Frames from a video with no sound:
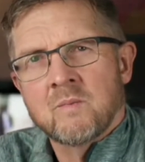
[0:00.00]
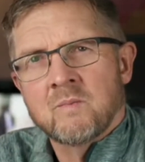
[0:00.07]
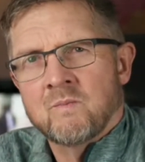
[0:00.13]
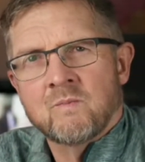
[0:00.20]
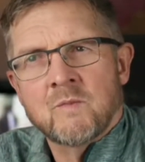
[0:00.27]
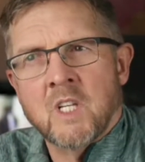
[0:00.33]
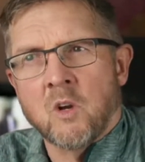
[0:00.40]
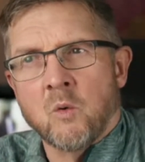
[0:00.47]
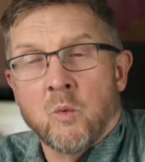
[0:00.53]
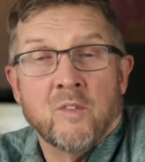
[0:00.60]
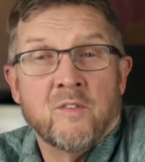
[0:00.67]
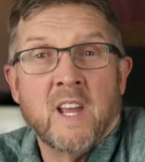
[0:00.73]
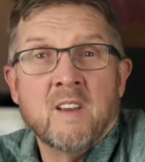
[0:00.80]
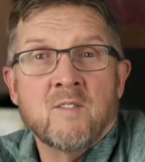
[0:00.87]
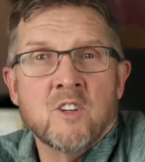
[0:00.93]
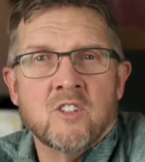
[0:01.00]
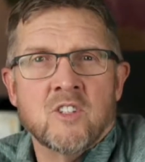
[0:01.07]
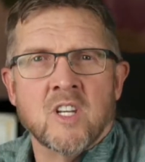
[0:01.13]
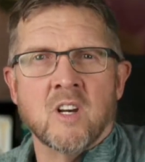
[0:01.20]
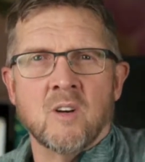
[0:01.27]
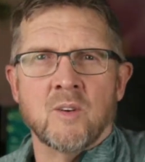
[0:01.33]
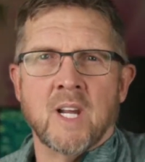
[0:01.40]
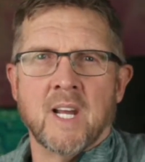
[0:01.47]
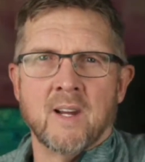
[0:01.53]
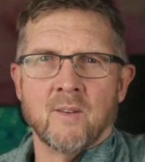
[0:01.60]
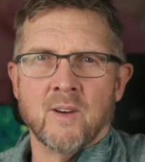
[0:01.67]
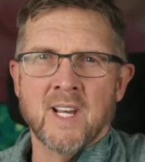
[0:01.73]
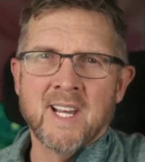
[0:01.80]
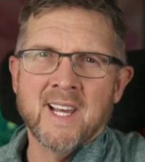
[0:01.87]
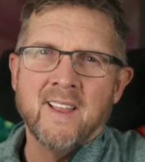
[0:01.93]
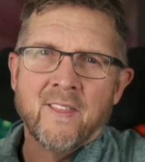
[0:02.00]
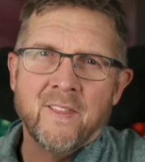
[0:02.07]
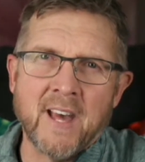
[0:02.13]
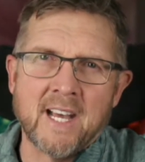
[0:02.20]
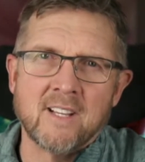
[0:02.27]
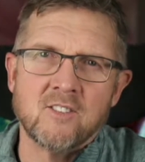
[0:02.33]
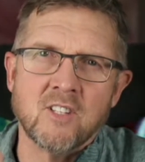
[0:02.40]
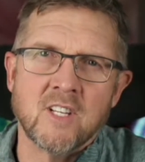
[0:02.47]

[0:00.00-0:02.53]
you know, were favourites to go down. That's